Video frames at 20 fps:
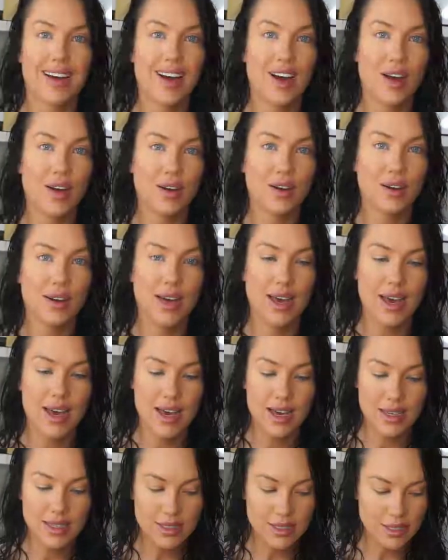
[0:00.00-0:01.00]

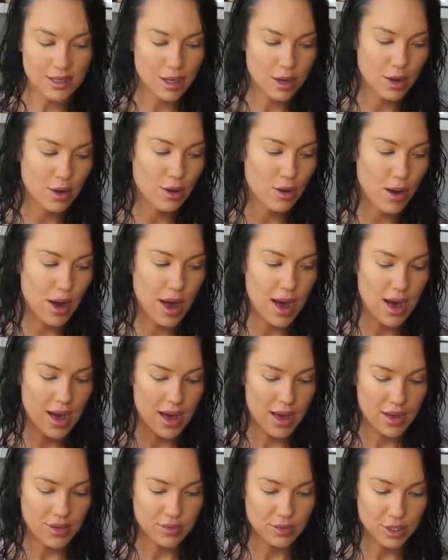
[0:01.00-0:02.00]
Okay, so
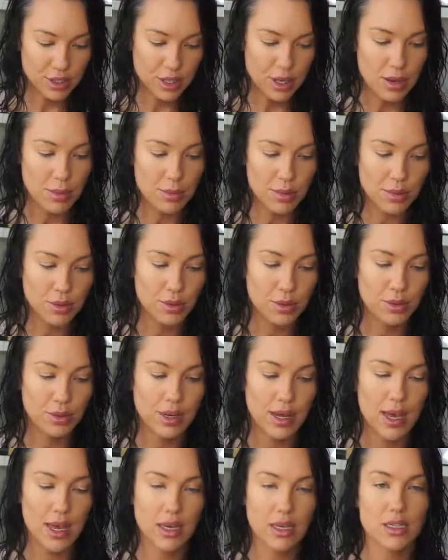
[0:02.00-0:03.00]
I've
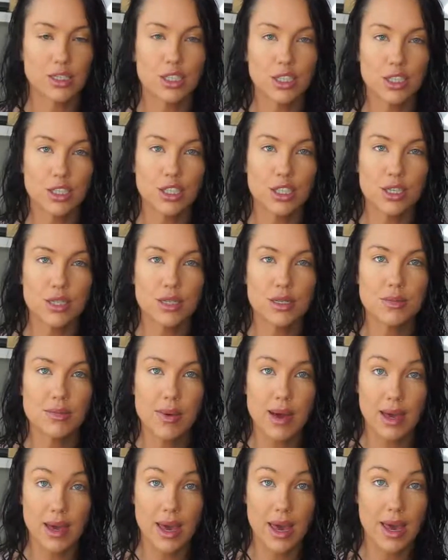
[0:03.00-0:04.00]
shampooed and conditioned
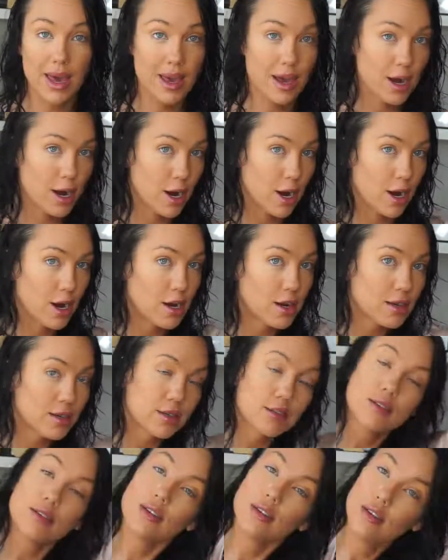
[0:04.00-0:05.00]
my hair.
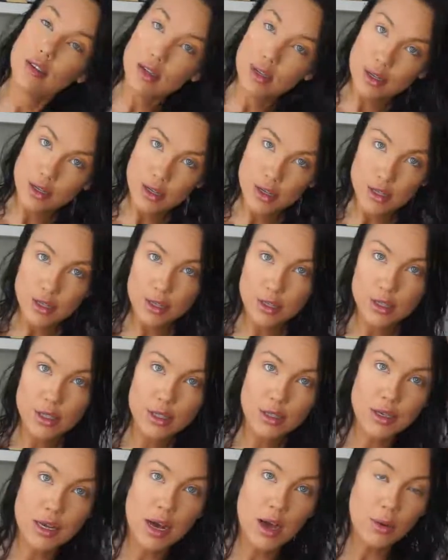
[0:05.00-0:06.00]
So
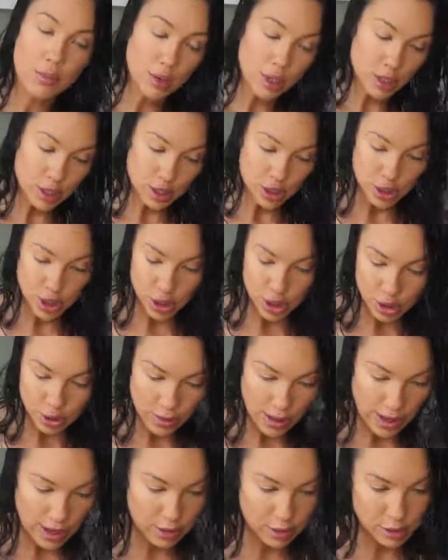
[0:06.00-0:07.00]
now I'm gonna show you
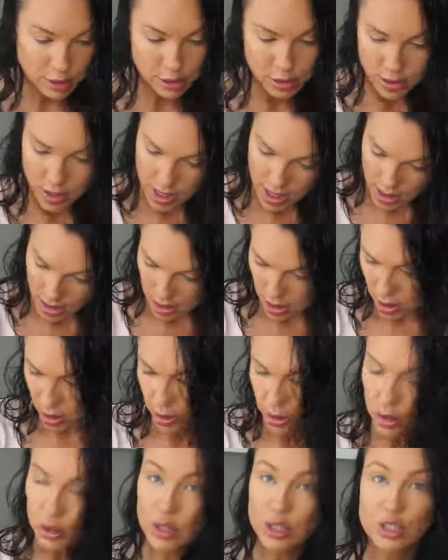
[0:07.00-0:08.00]
how to get
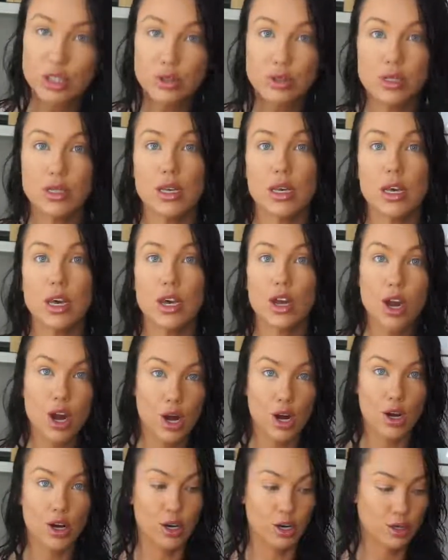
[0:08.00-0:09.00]
those juicy
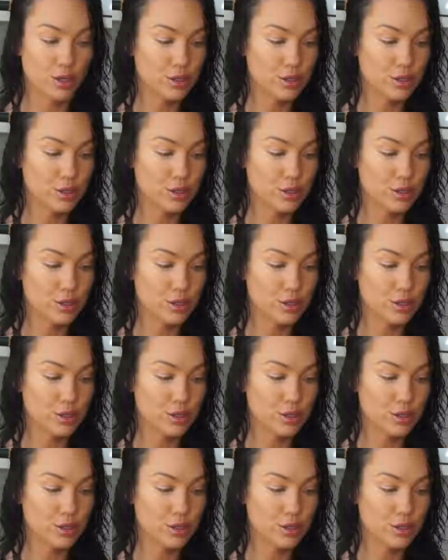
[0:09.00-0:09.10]
curls.